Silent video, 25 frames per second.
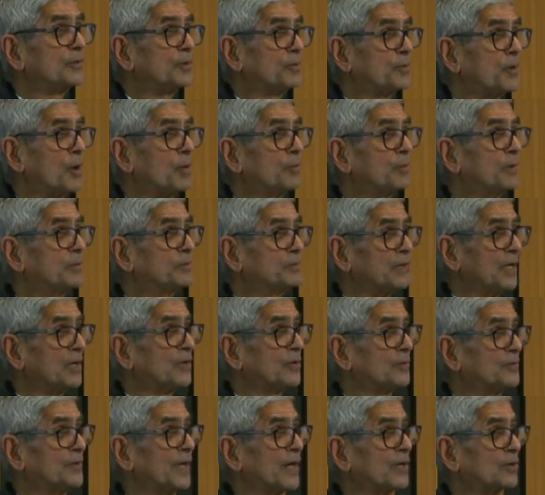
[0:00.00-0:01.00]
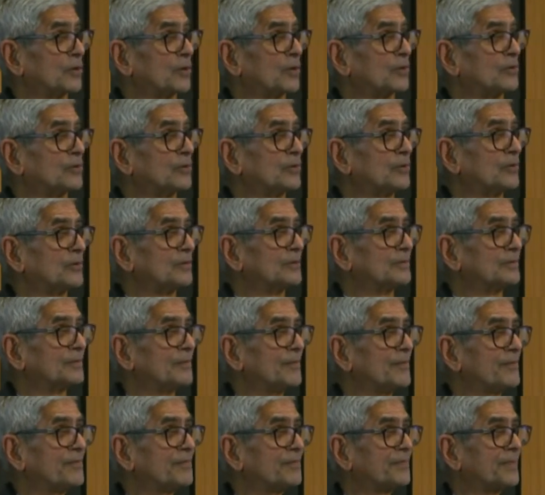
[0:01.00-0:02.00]
the problem? Think of that also.
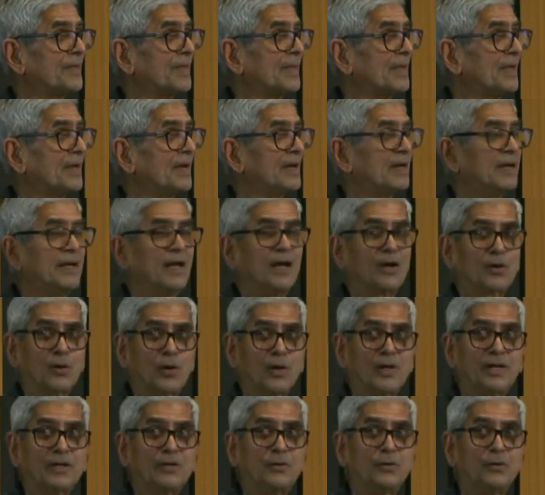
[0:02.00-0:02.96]
According